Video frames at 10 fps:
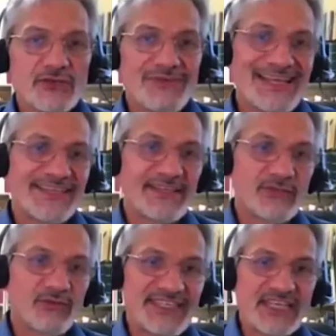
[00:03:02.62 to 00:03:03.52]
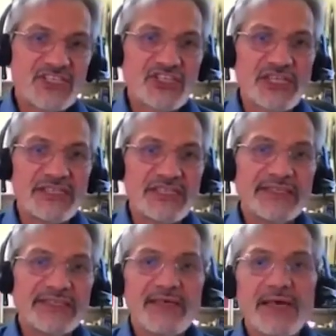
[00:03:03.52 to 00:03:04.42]
related to the next-gen
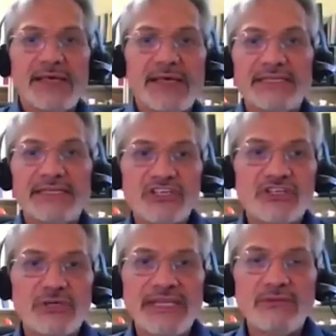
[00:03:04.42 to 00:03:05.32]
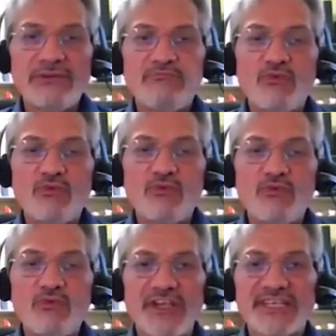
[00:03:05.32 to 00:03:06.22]
DITA, and eventually we pull the
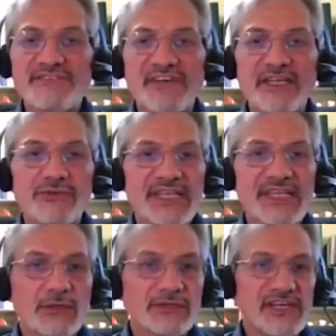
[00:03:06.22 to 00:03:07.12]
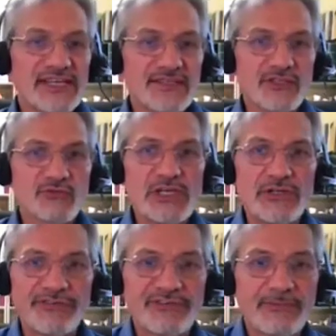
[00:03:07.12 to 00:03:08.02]
success factors out of the lessons we
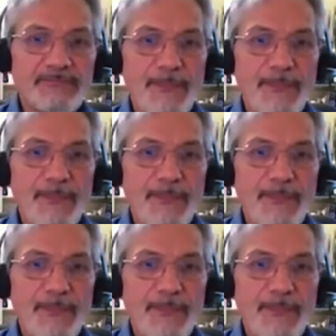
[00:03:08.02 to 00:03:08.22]
learned.